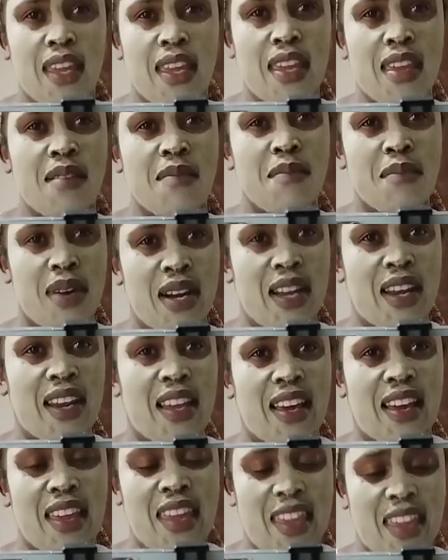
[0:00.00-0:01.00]

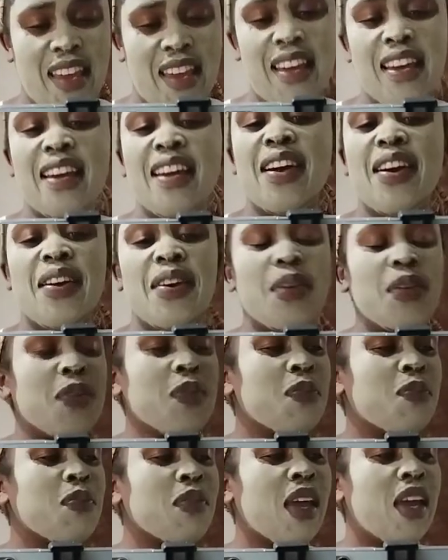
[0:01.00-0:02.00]
Himalaya
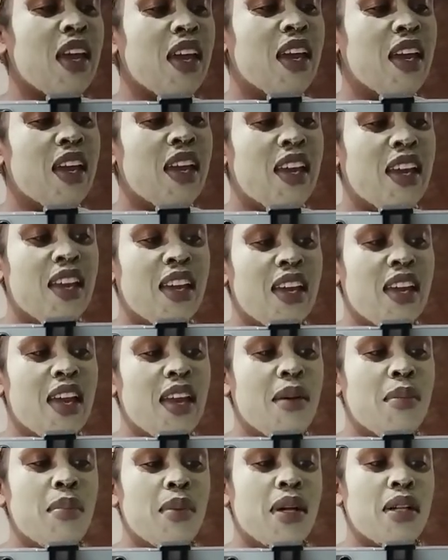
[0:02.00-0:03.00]

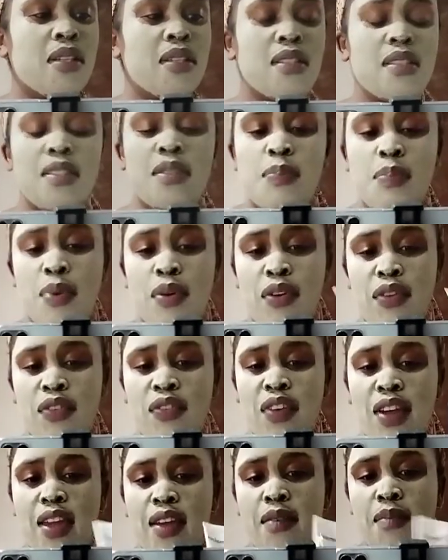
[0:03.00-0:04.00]
herbals
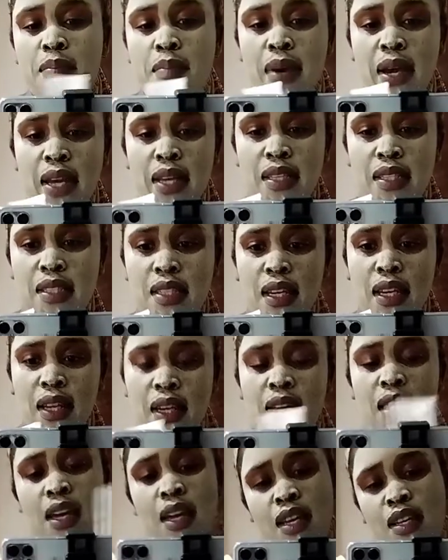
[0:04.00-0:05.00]
purifying mask.
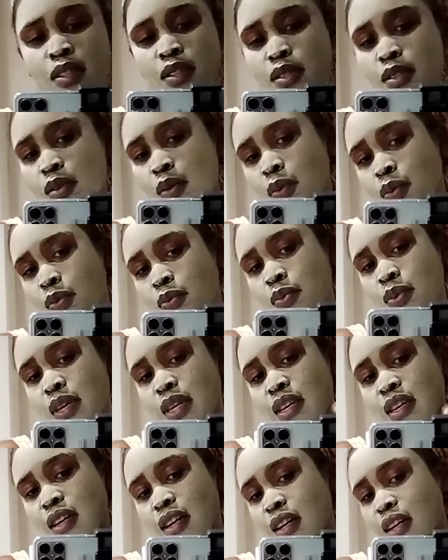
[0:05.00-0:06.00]
So
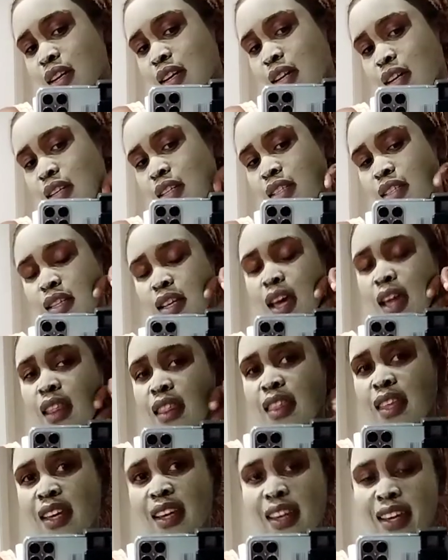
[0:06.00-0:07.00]
yeah guys, I
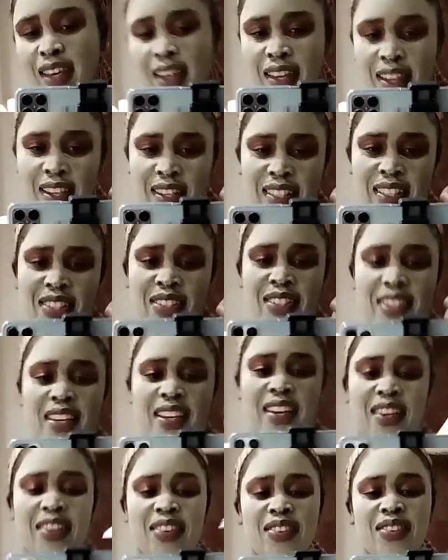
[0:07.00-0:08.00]
think
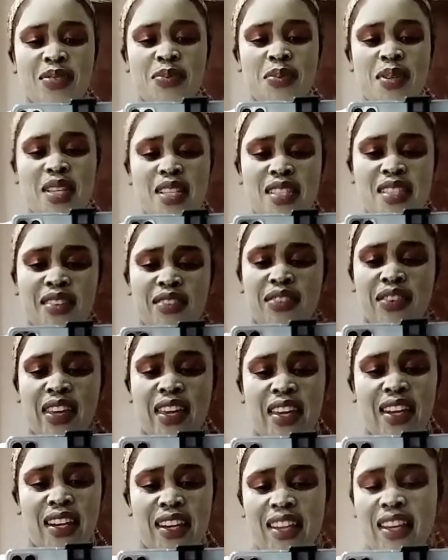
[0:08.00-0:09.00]
today it'll be a
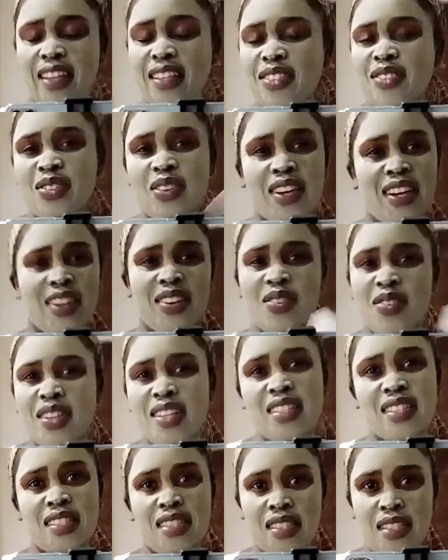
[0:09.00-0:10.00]
self-care day. So
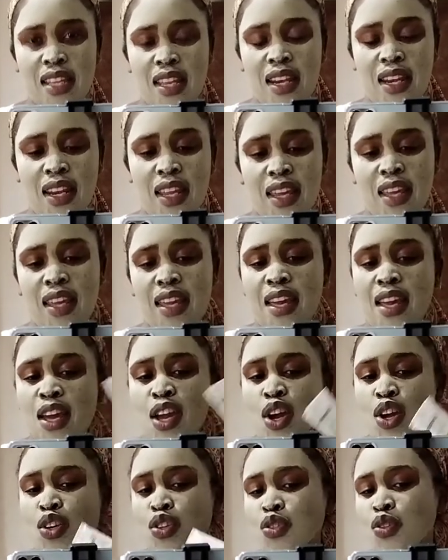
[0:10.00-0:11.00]
anyway, it's a Sunday,
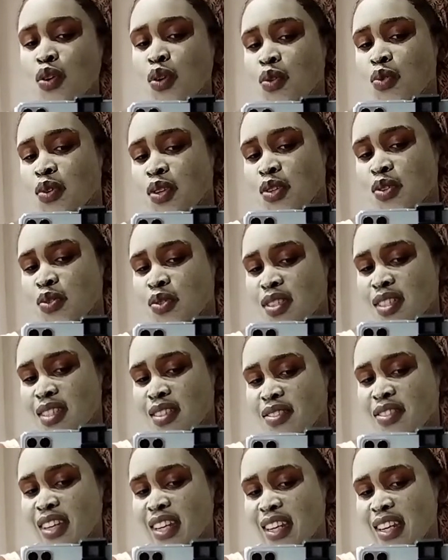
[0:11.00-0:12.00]
so we do a
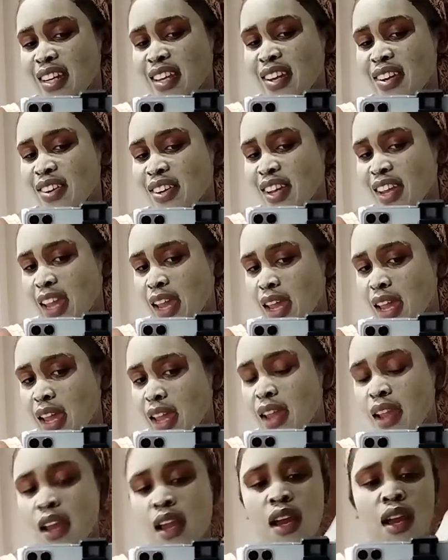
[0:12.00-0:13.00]
self-care day.
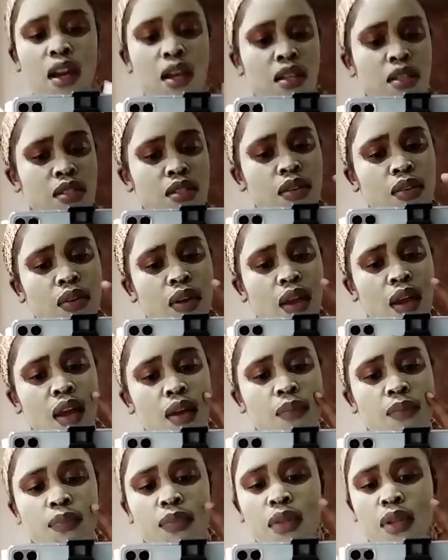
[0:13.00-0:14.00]
Okay, so
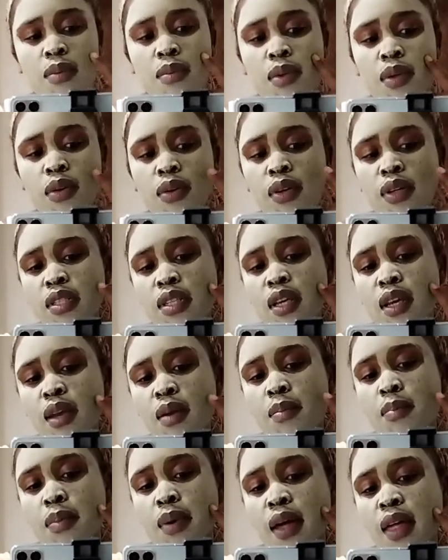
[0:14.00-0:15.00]
yeah, let me go and take
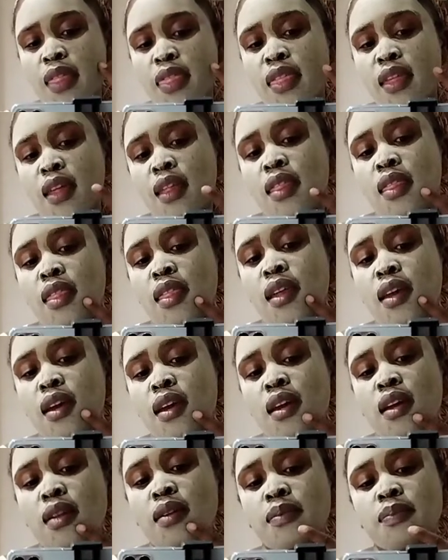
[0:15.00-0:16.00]
a bath, and
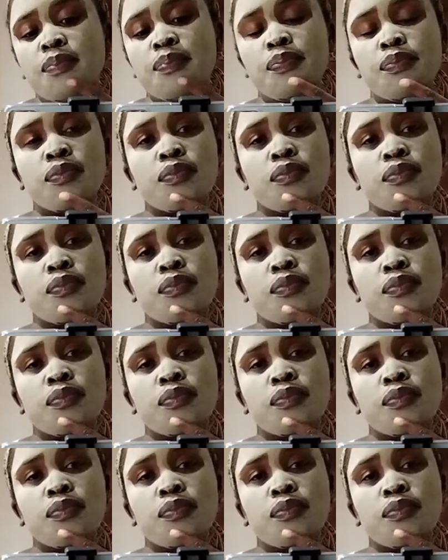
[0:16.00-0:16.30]
then